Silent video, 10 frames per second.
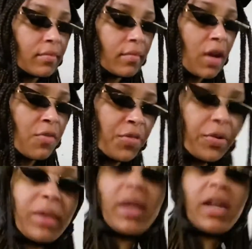a
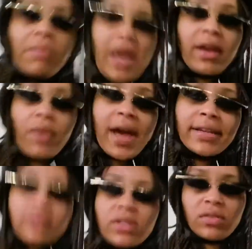three minute bike
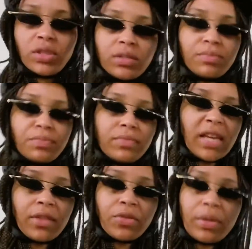ride so it should
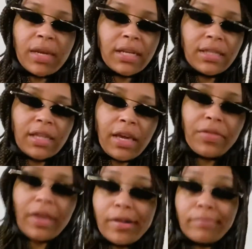take three minutes to get
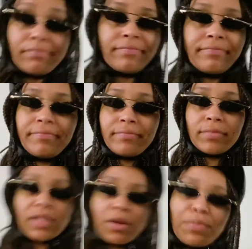there
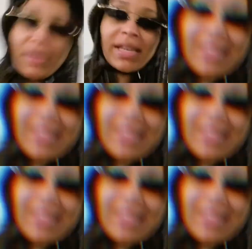peace.